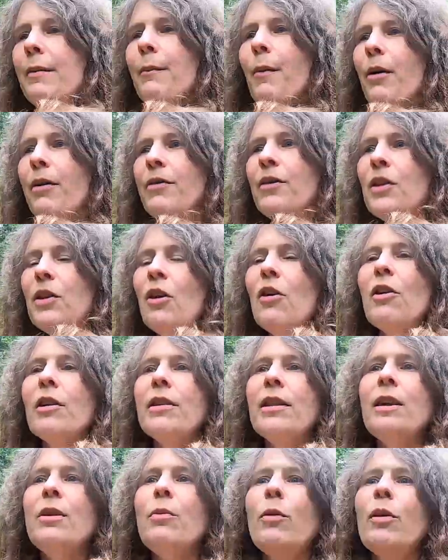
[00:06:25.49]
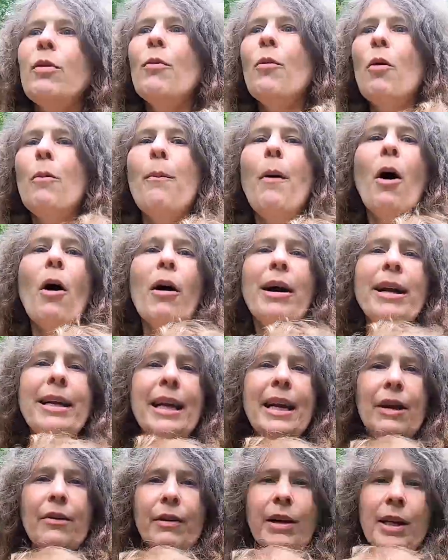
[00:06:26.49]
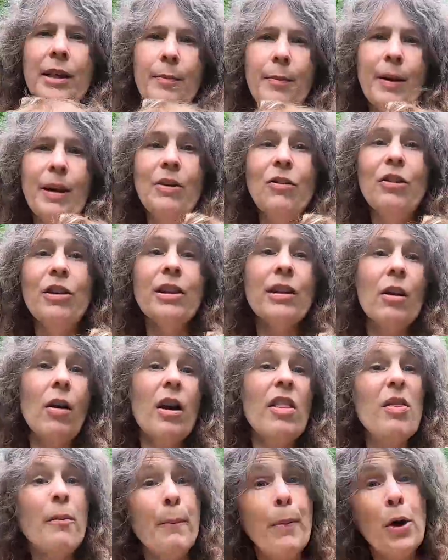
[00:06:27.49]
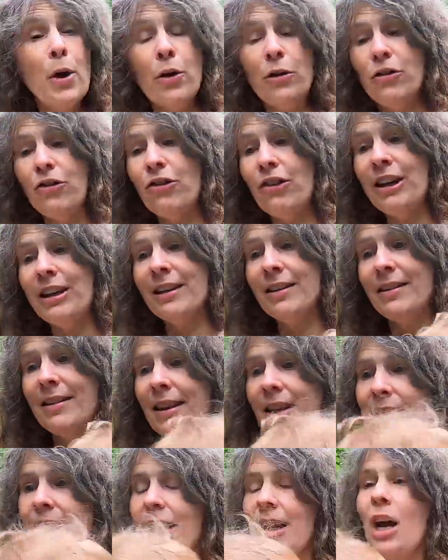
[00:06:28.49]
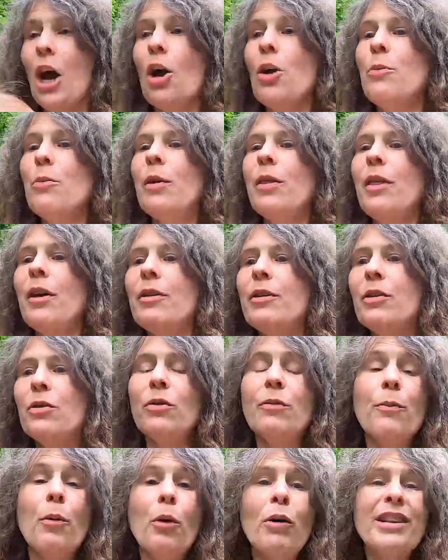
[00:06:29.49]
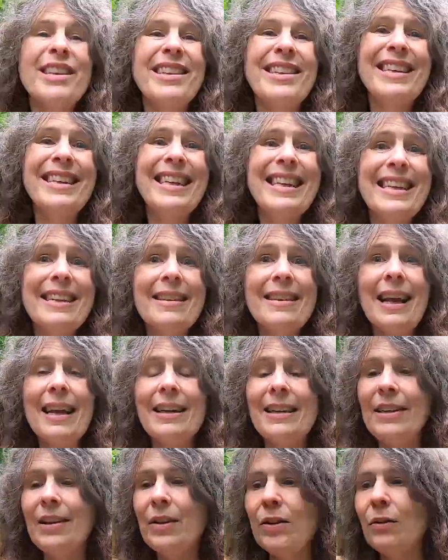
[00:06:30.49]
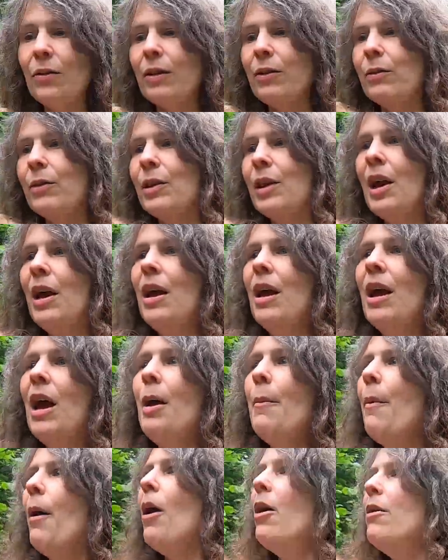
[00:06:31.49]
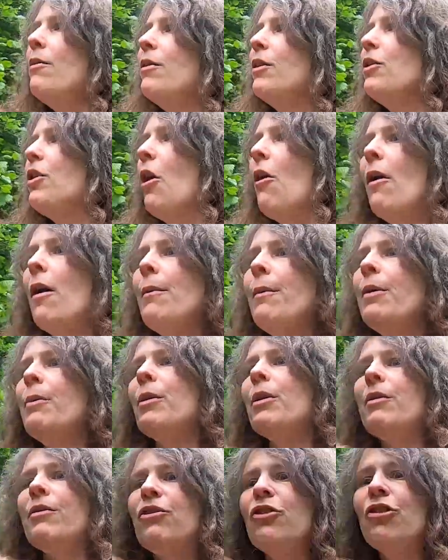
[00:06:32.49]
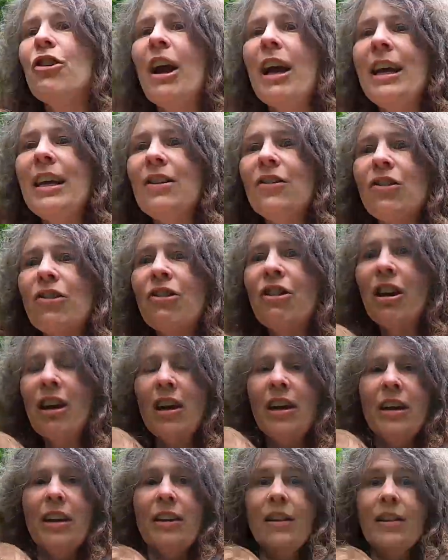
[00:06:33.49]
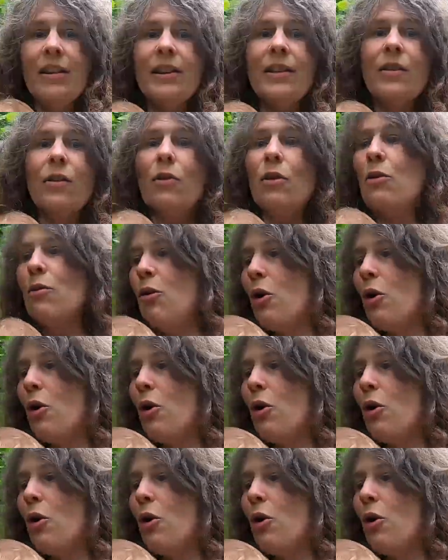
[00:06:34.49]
might have started with more pioneering species like the birches that can cope with those sort of more acidic sandy soils, but over time it will have changed the soil